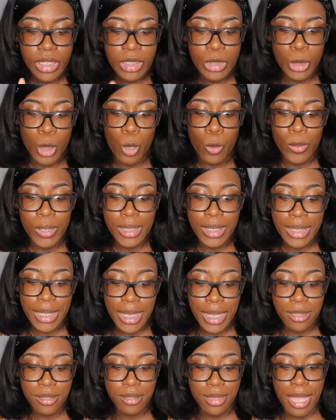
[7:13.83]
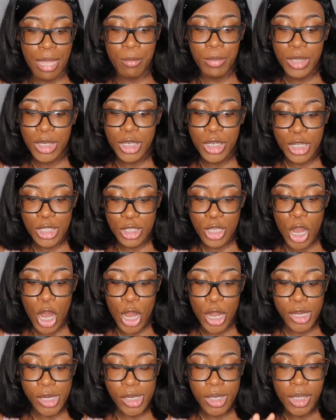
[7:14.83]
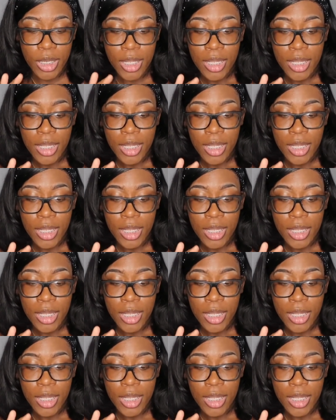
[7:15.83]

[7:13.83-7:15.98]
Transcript: so we're gonna cancel that we're gonna discard